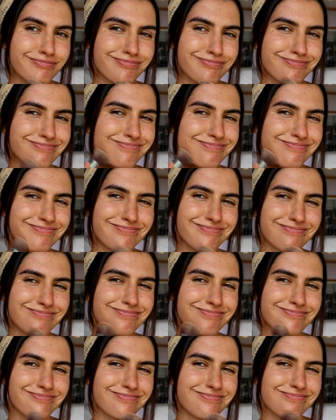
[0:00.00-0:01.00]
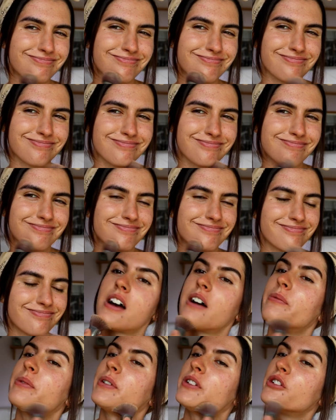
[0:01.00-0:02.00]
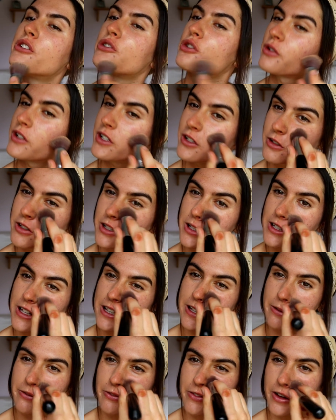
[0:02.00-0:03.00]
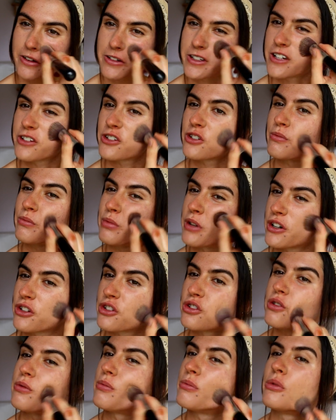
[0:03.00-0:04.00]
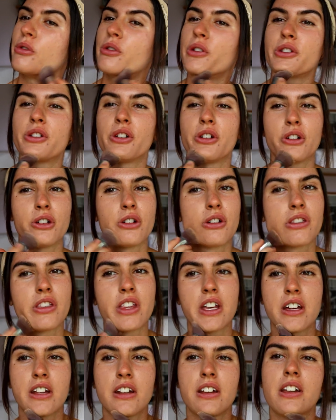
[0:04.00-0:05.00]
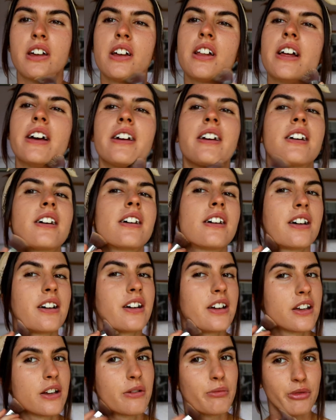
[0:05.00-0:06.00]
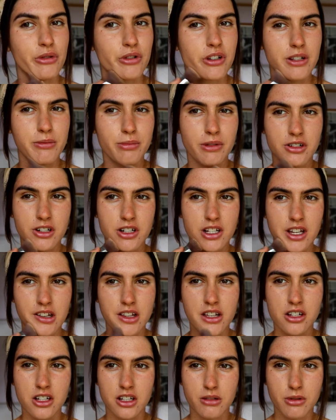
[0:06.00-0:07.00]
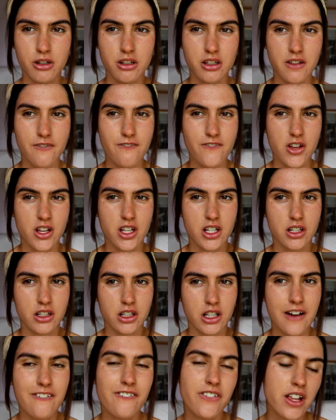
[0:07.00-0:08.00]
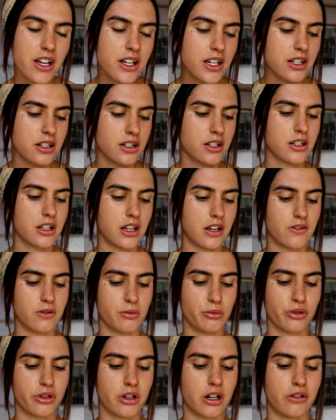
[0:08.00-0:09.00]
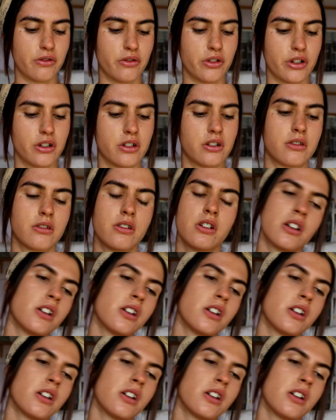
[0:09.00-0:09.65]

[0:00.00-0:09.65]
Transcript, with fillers: So I like to use this one. I've been enjoying using like a foundation brush more so than like a beauty sponge lately, just because I feel, I feel like it just gives more coverage.